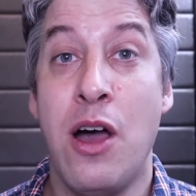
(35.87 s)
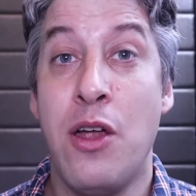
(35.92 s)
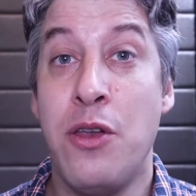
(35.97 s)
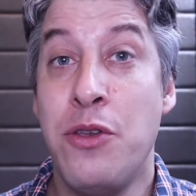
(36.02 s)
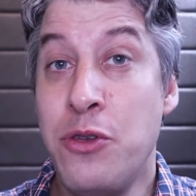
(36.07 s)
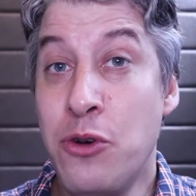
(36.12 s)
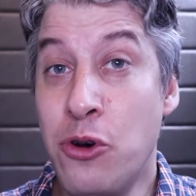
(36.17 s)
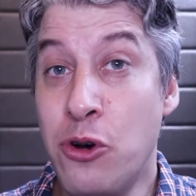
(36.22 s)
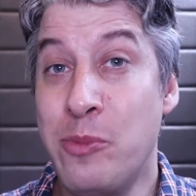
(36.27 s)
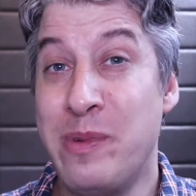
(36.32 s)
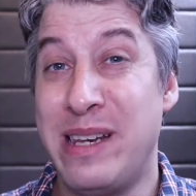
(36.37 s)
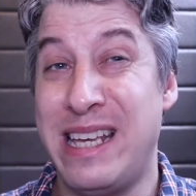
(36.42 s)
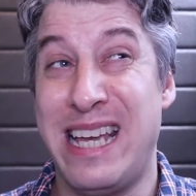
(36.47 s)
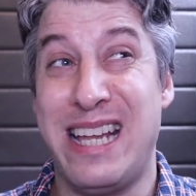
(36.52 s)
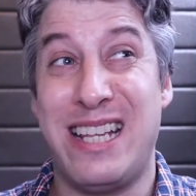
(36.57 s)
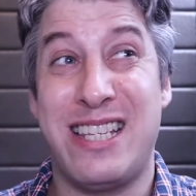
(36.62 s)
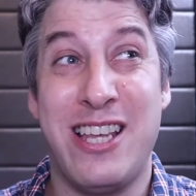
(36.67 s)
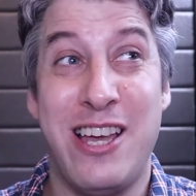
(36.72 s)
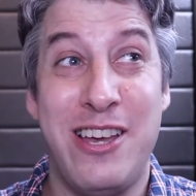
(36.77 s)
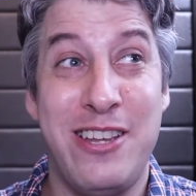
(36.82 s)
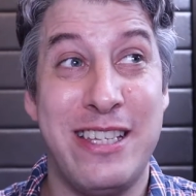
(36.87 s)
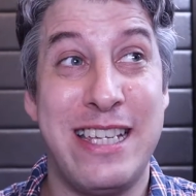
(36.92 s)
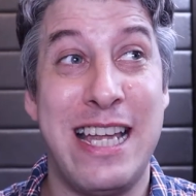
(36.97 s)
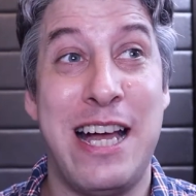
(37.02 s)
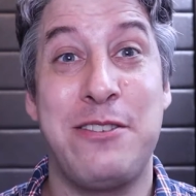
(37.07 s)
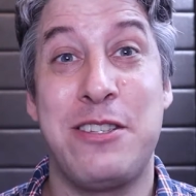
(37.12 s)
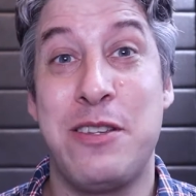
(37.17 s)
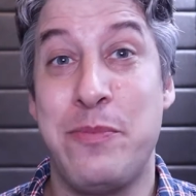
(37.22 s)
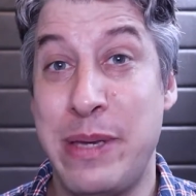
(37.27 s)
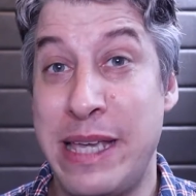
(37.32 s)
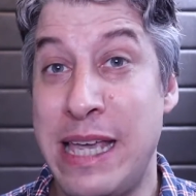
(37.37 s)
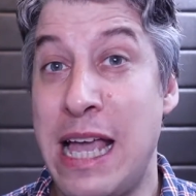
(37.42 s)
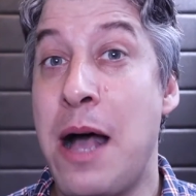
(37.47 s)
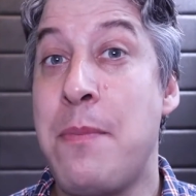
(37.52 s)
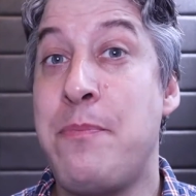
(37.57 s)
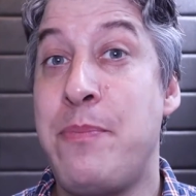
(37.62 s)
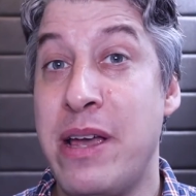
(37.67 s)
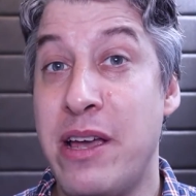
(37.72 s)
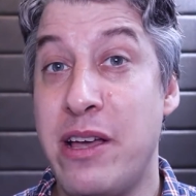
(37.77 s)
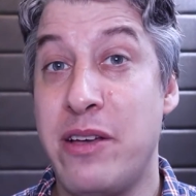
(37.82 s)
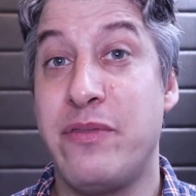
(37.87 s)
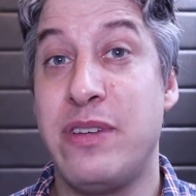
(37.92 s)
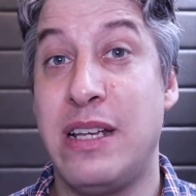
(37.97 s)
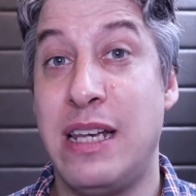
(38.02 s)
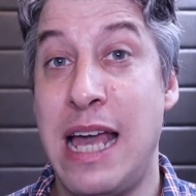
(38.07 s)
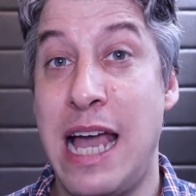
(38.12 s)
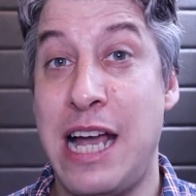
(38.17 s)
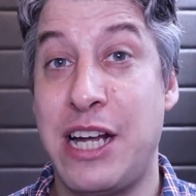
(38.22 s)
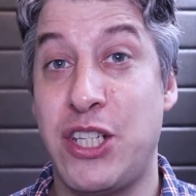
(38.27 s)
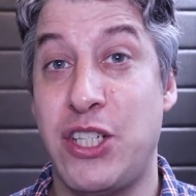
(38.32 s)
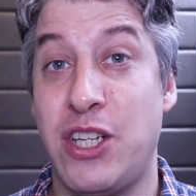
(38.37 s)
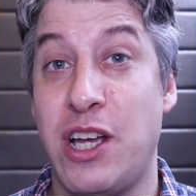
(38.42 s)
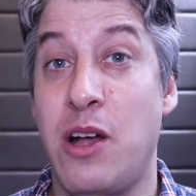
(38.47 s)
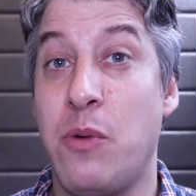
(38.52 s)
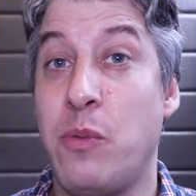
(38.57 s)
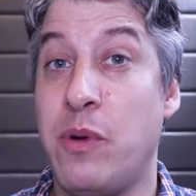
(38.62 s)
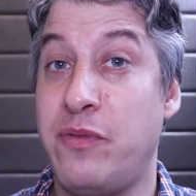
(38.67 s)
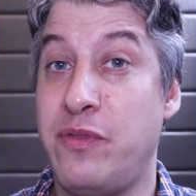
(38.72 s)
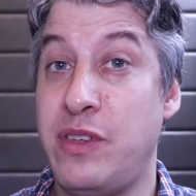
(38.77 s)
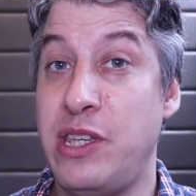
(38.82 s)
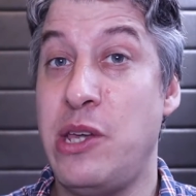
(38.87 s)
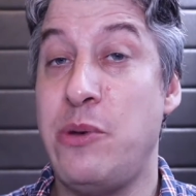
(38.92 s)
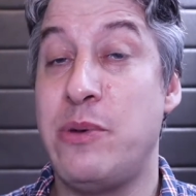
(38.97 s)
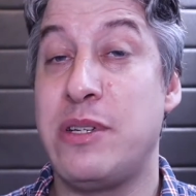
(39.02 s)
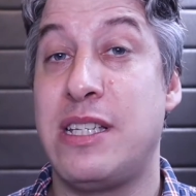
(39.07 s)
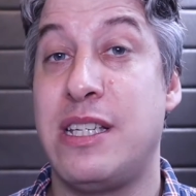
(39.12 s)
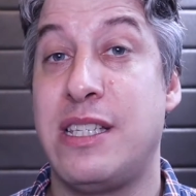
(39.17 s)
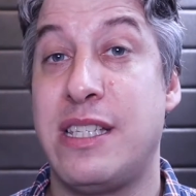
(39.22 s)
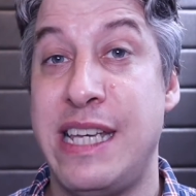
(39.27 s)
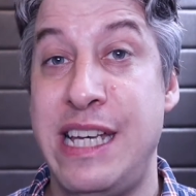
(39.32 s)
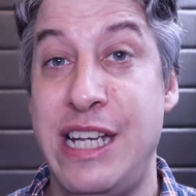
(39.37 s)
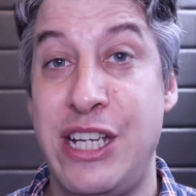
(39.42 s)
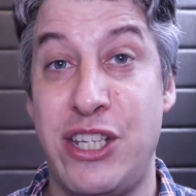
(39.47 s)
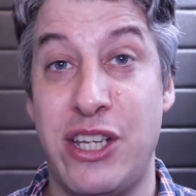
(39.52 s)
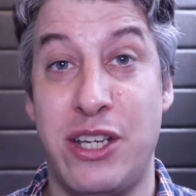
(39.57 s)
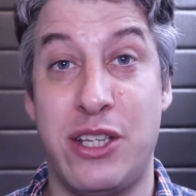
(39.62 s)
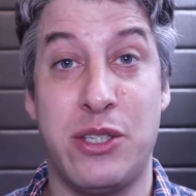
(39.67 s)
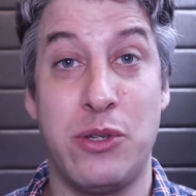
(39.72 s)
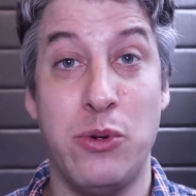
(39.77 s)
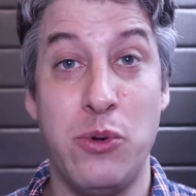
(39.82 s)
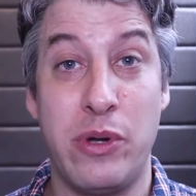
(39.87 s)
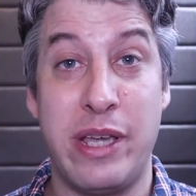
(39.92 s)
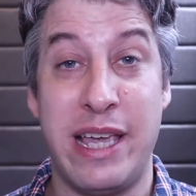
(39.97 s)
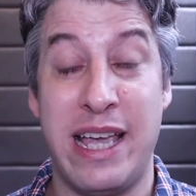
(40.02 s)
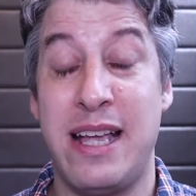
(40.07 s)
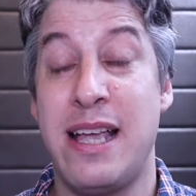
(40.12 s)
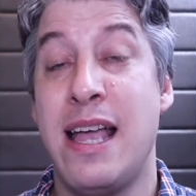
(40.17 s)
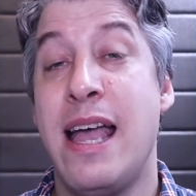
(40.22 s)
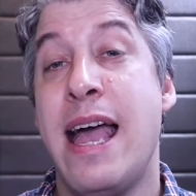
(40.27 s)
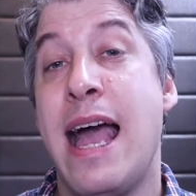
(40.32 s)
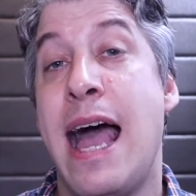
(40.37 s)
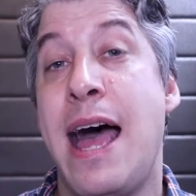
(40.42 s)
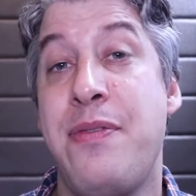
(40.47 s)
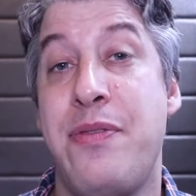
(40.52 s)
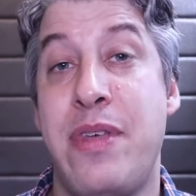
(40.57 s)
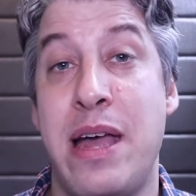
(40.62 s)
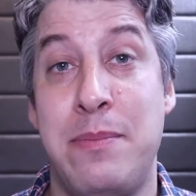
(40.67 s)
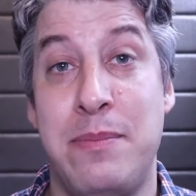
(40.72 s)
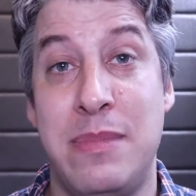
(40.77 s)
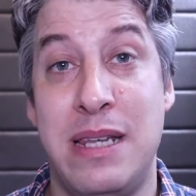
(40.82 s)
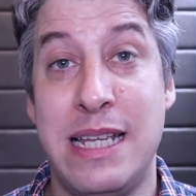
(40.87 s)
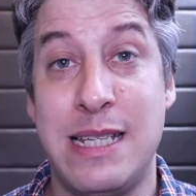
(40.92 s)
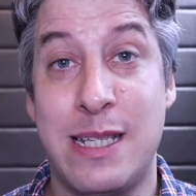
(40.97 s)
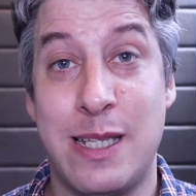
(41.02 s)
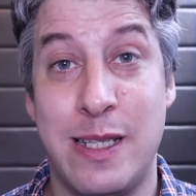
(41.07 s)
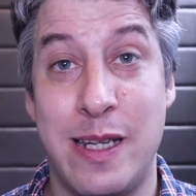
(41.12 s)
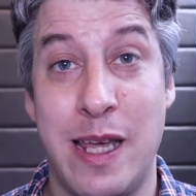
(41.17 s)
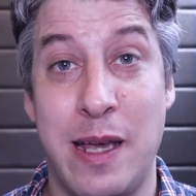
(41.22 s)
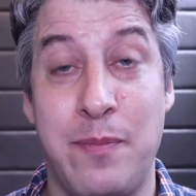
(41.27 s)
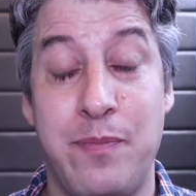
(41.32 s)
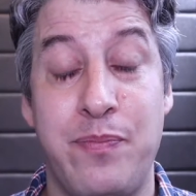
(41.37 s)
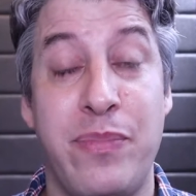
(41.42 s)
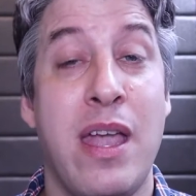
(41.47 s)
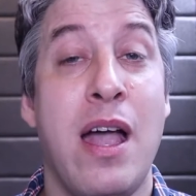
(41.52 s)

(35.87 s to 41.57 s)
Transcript: Normally it turns out to be a bit of a lecture with you as a teacher talking and them listening.